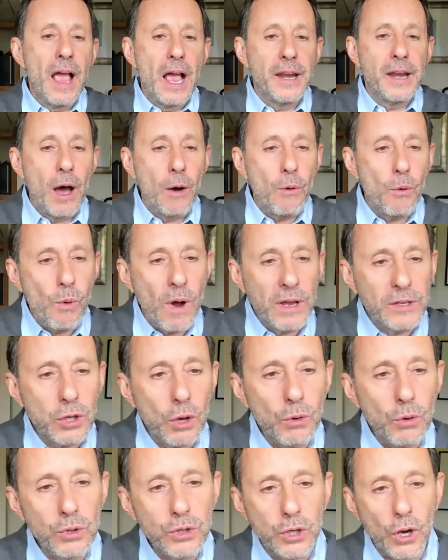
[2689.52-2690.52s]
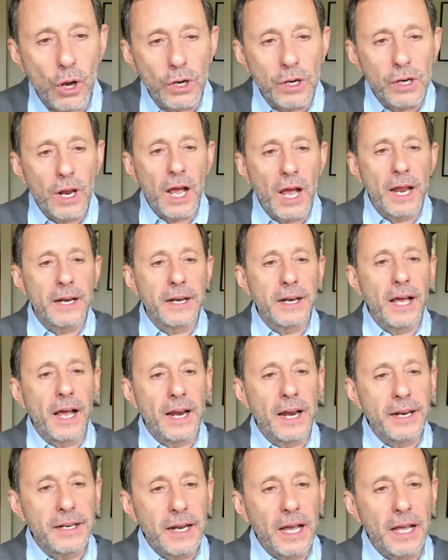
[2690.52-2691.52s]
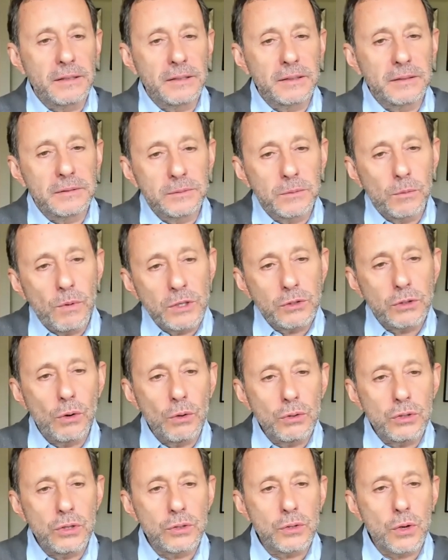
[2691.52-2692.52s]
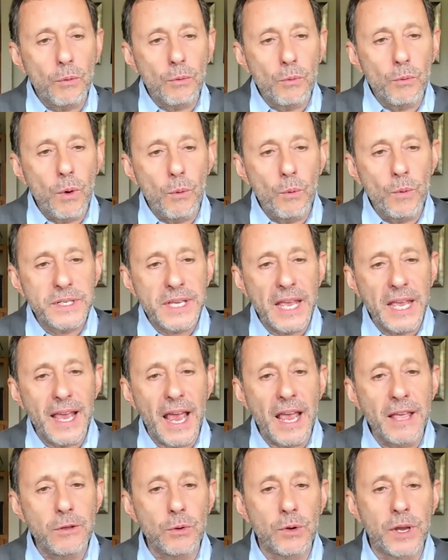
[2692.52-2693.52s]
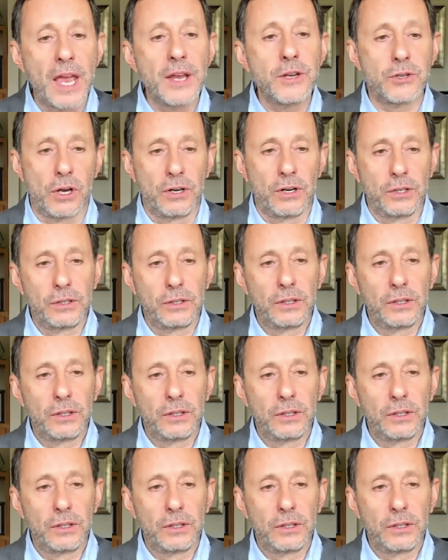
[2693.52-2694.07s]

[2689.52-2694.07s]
Now one solution, and one solution is we say education.